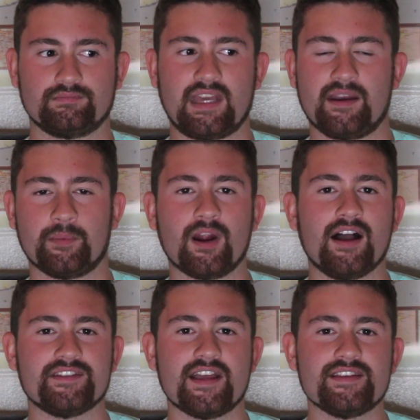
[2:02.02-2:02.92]
had to
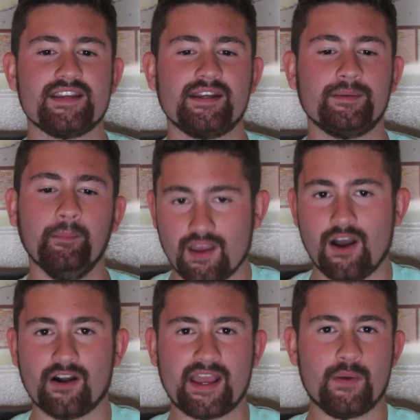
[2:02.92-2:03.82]
process it.
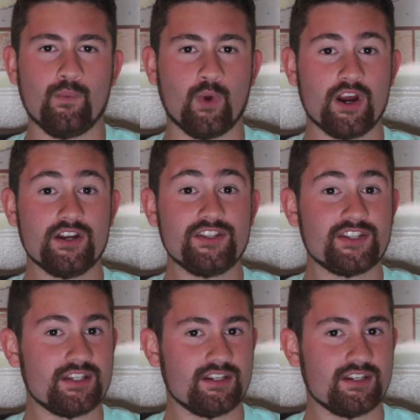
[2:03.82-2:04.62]
Okay, words to